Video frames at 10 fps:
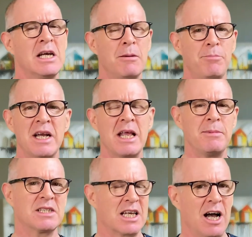My name
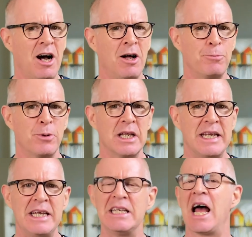is Carl
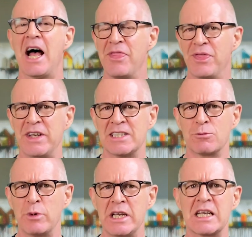Pullein and this
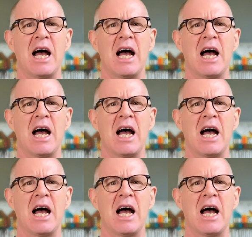week